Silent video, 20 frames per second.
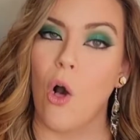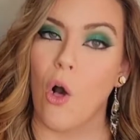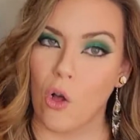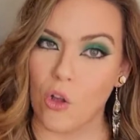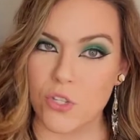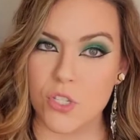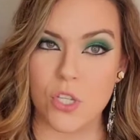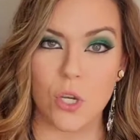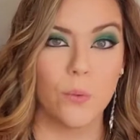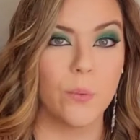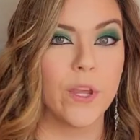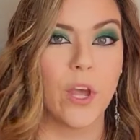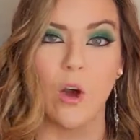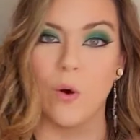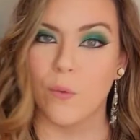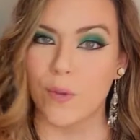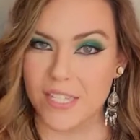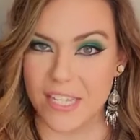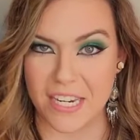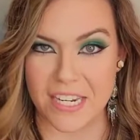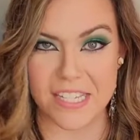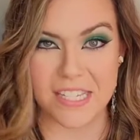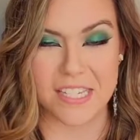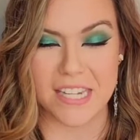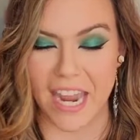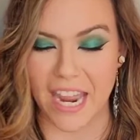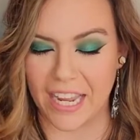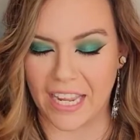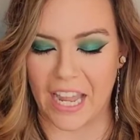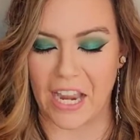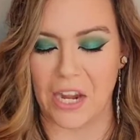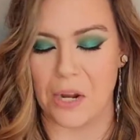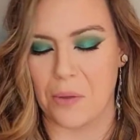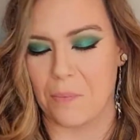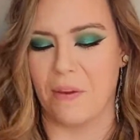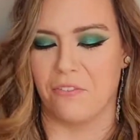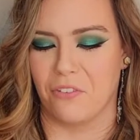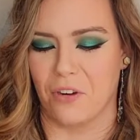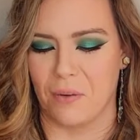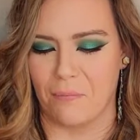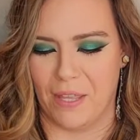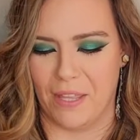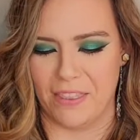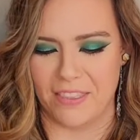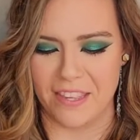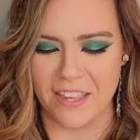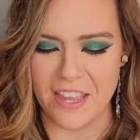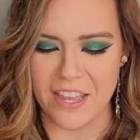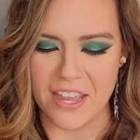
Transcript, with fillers: Also, we always get a snack item every month.